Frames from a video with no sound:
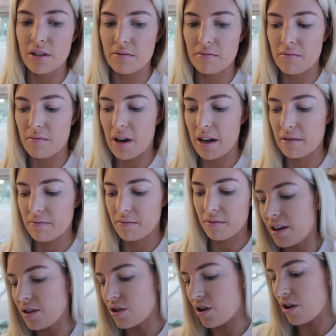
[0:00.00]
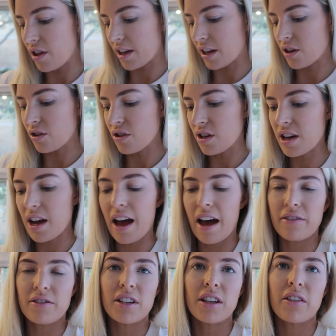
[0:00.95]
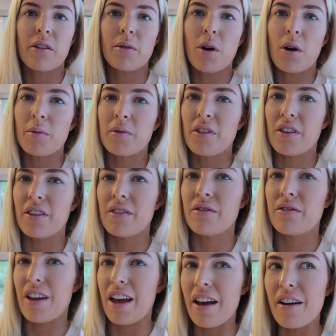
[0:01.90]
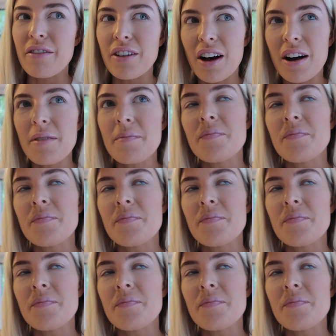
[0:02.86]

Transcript: And I don't know, like I don't think I have to give up coffee forever.